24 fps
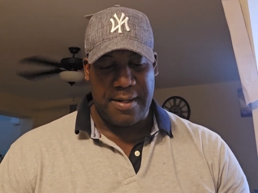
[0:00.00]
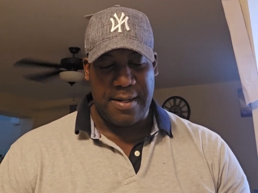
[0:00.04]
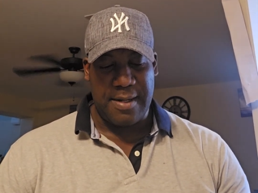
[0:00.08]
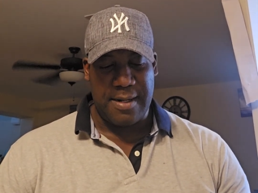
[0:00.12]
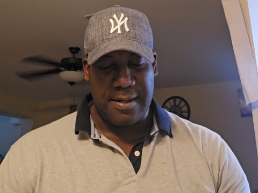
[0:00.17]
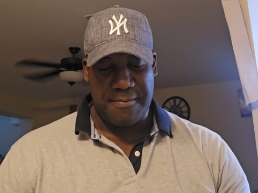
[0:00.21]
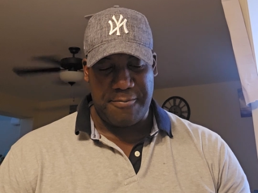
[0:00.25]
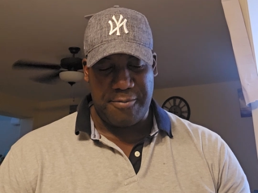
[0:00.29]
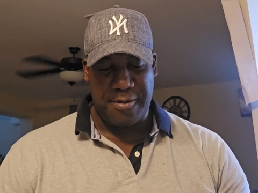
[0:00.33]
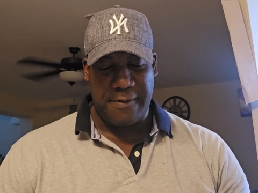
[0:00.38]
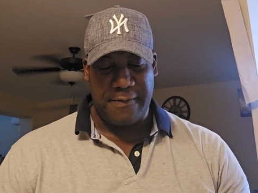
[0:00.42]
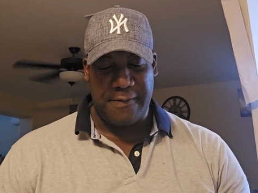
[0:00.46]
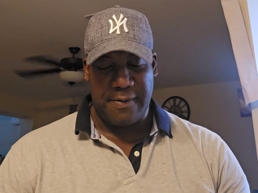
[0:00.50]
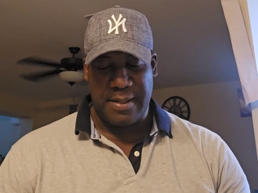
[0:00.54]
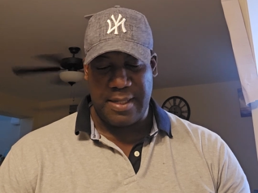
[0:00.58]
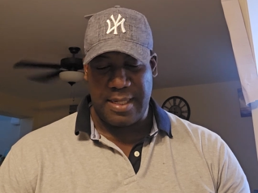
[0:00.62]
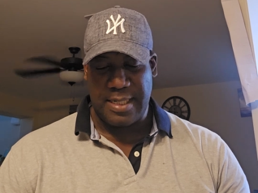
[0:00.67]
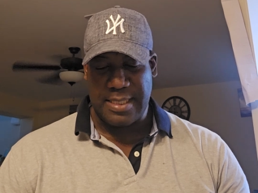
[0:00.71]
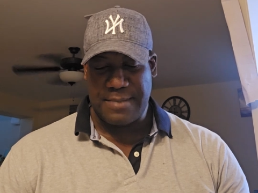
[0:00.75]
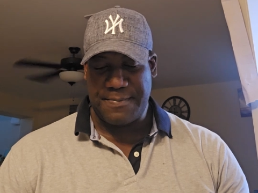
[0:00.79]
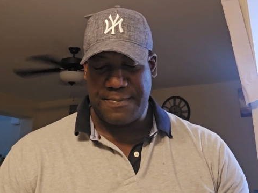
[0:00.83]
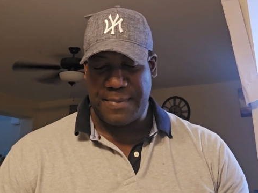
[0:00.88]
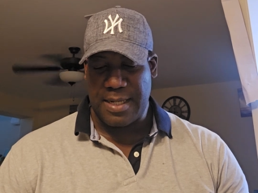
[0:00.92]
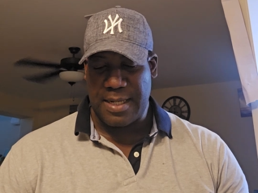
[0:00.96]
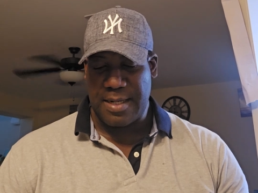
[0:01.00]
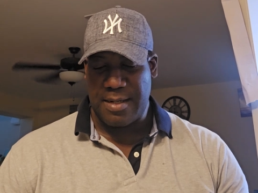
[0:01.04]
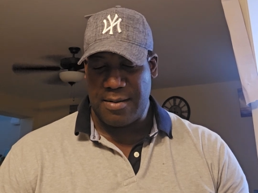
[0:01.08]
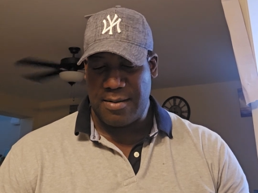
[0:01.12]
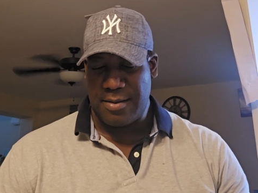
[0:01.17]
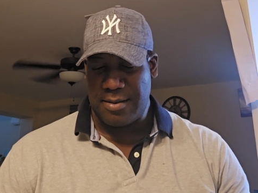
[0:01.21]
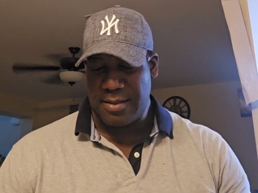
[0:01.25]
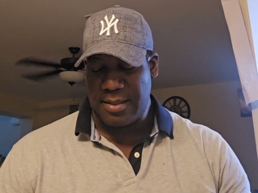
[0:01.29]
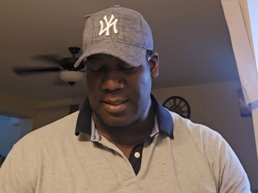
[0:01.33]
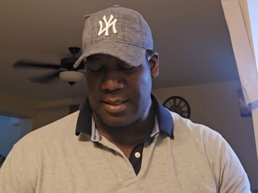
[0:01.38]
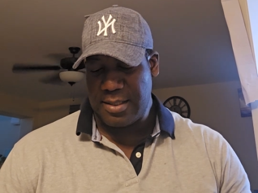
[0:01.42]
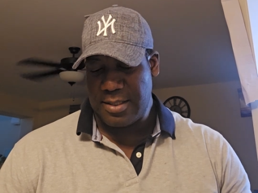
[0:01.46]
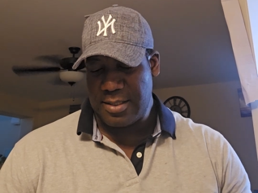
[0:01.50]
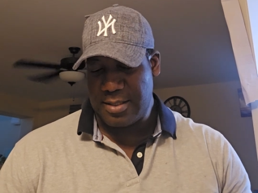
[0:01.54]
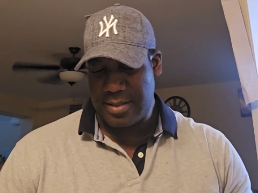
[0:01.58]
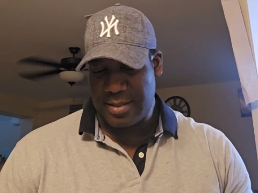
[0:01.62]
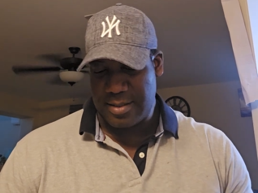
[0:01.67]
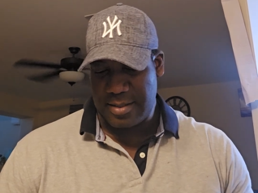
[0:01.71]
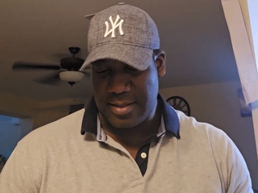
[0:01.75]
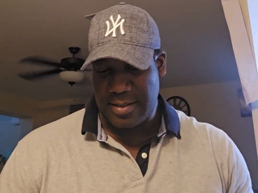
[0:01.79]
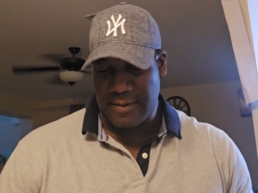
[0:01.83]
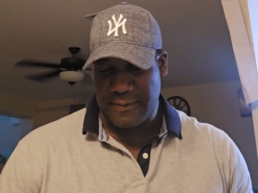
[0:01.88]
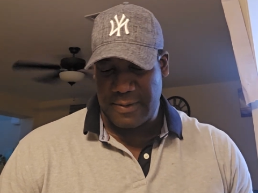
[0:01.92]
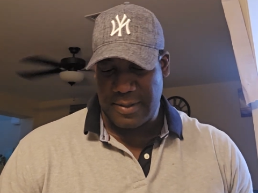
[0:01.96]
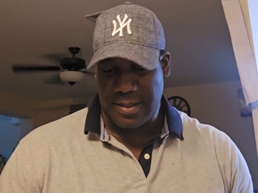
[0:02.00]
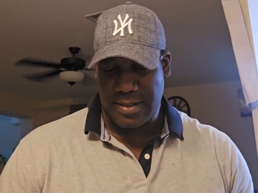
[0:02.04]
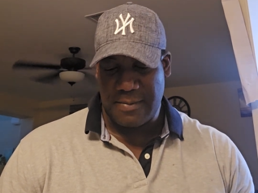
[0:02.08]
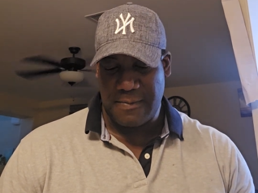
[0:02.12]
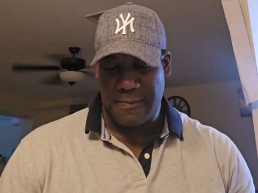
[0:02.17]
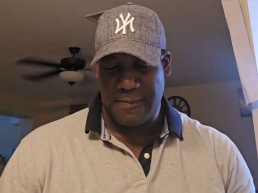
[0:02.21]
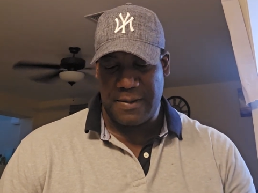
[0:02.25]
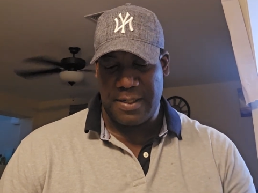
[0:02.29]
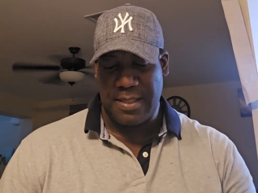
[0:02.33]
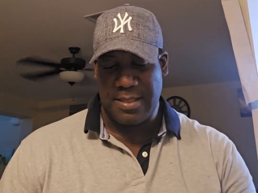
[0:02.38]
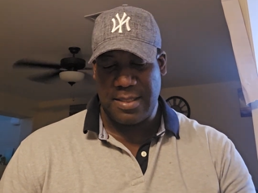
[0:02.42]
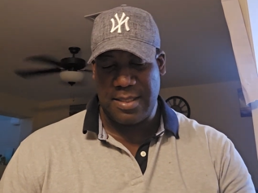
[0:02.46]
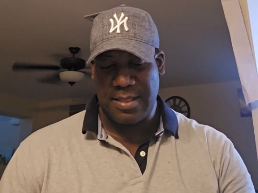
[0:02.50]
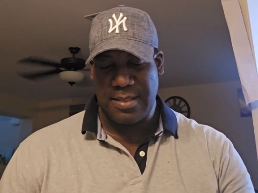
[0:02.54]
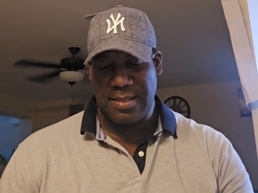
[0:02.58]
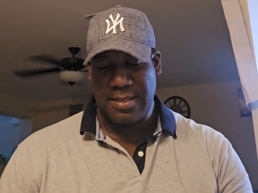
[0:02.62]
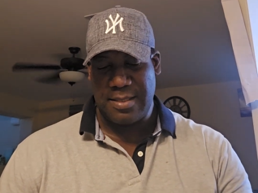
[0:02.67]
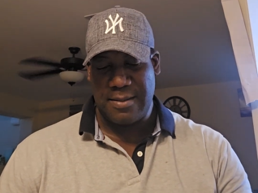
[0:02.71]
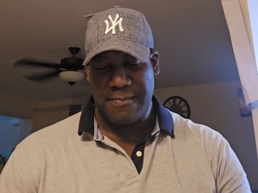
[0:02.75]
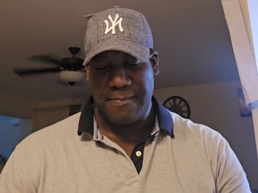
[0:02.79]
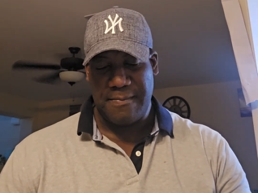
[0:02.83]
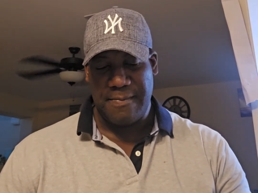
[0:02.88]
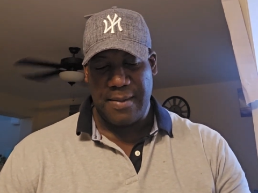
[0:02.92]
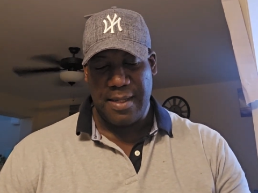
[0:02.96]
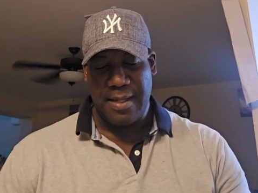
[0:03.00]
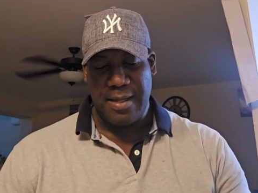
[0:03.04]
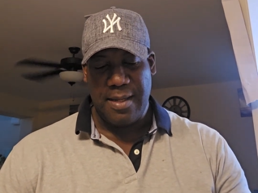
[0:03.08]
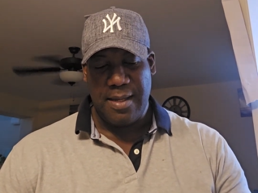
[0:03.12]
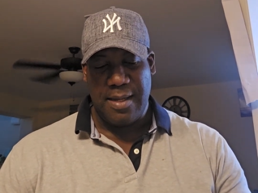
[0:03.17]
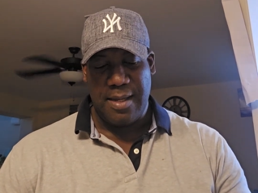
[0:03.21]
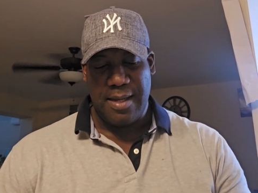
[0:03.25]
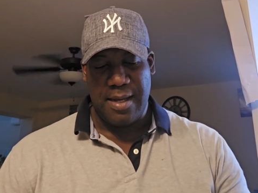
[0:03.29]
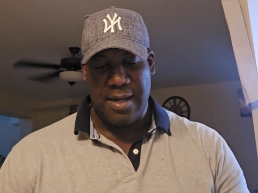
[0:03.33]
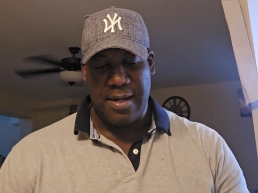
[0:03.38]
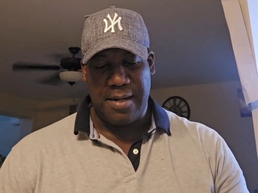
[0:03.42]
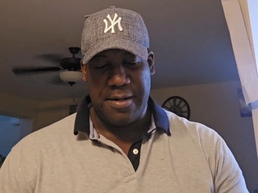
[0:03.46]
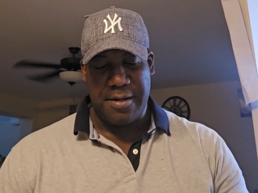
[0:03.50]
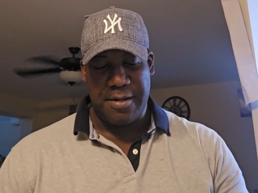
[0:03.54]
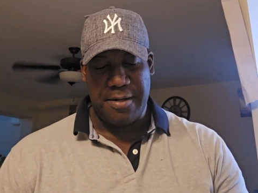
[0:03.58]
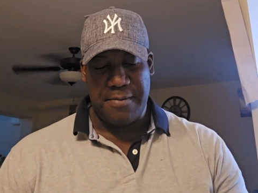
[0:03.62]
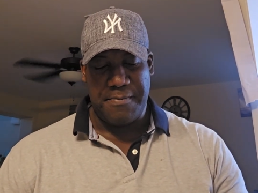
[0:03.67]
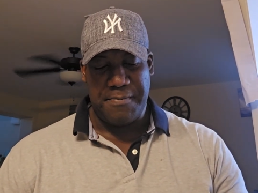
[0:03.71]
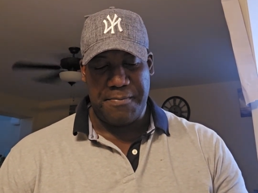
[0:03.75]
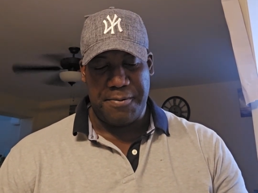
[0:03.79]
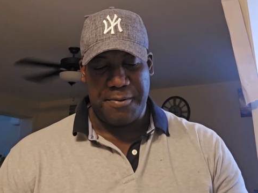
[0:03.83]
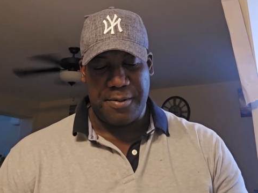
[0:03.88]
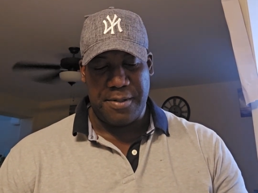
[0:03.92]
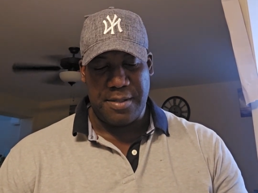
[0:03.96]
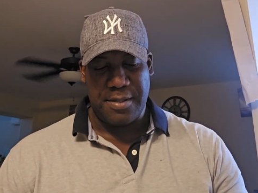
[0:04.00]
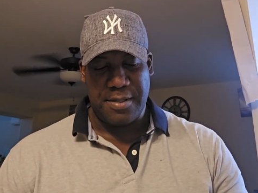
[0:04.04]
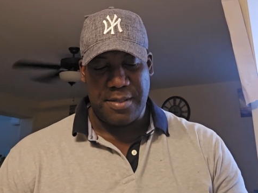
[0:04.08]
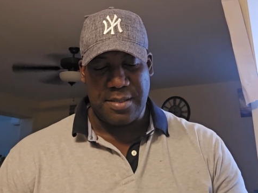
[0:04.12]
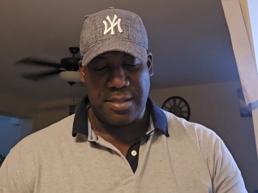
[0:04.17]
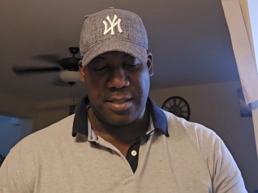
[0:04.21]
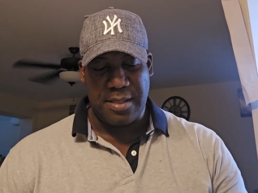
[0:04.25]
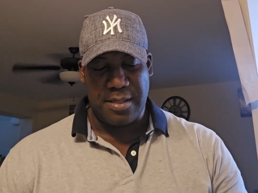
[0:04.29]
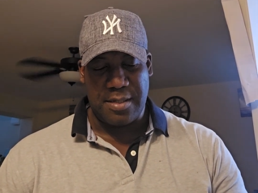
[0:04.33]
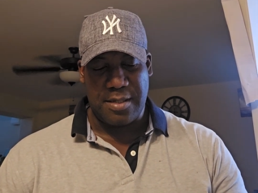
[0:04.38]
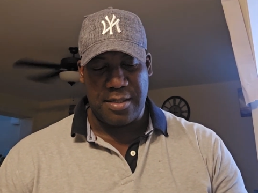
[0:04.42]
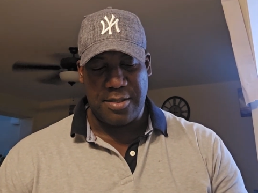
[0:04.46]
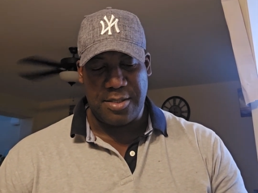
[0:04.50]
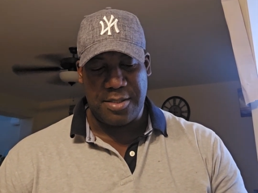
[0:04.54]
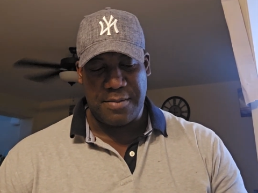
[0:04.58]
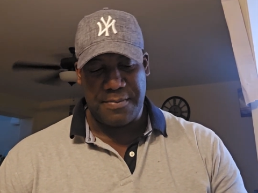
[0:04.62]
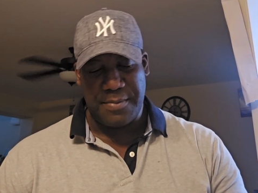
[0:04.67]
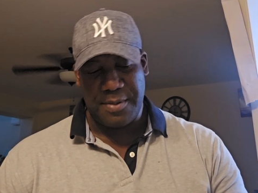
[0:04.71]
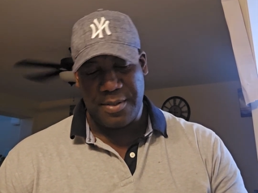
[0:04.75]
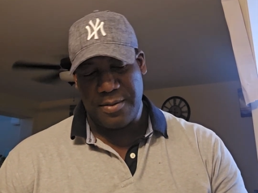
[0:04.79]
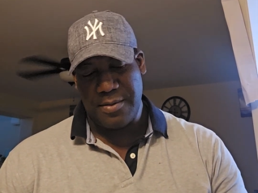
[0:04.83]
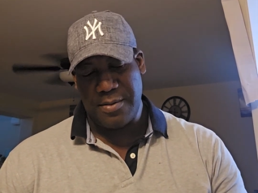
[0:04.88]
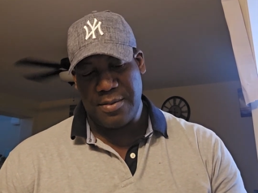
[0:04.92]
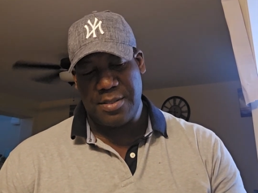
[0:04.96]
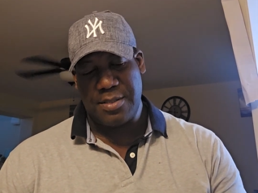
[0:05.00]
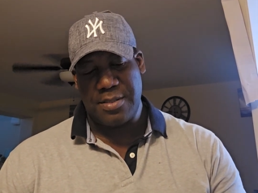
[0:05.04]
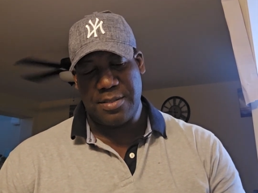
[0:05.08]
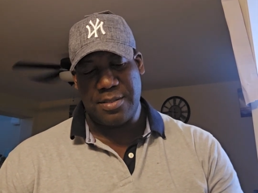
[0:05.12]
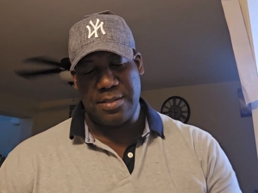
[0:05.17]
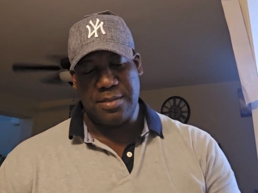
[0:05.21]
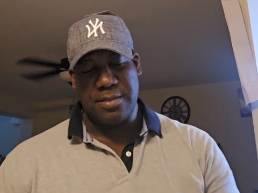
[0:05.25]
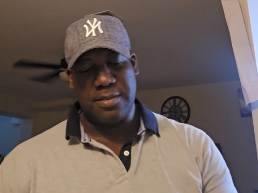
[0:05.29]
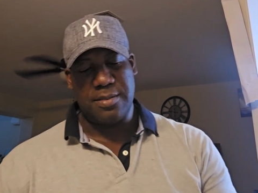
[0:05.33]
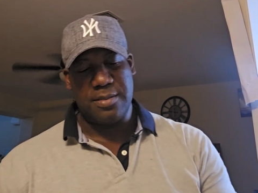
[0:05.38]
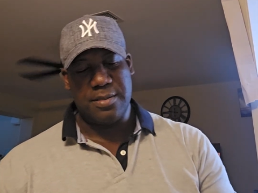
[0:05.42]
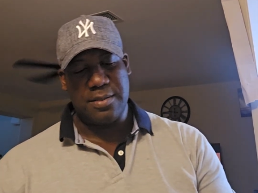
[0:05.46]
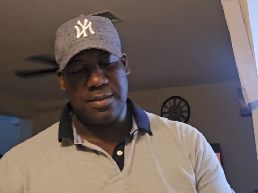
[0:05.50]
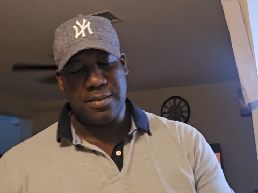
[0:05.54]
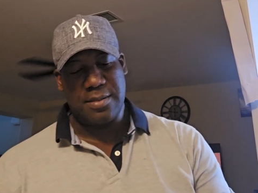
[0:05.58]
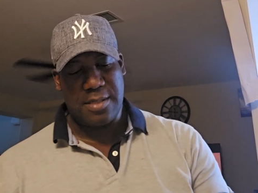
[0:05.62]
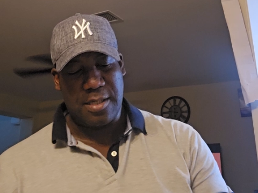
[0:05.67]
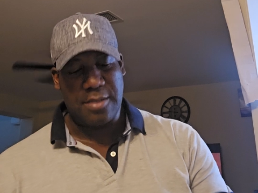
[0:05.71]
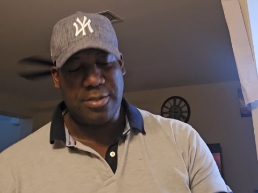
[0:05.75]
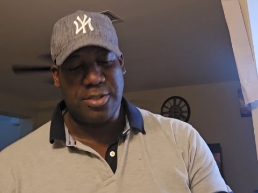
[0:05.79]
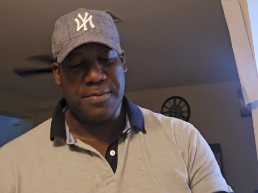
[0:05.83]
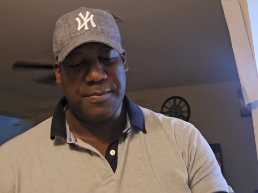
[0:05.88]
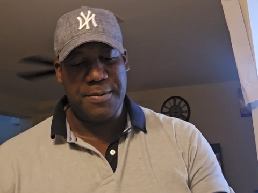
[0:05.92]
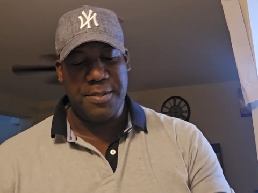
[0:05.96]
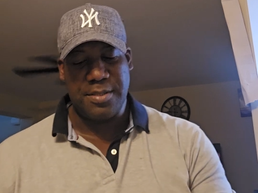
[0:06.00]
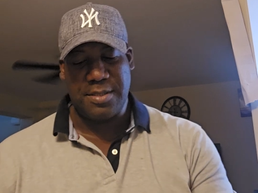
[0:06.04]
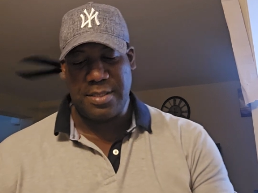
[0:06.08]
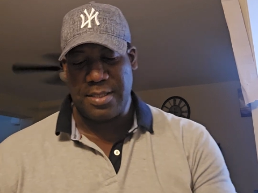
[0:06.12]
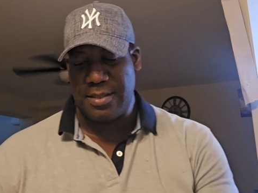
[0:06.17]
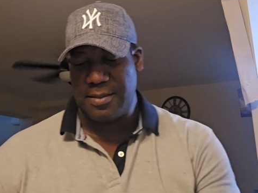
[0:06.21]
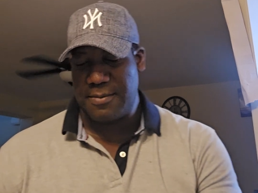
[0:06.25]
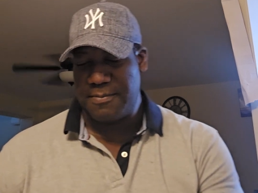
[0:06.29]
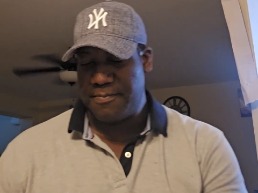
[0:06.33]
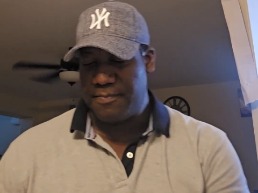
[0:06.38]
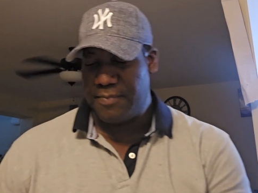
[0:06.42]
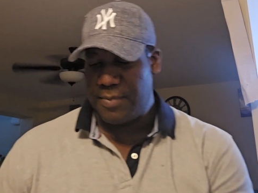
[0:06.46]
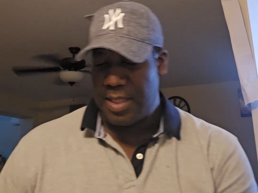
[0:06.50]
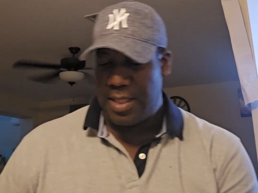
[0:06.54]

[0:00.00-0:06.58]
and briefly expand on each of the subphases and their importance in contributing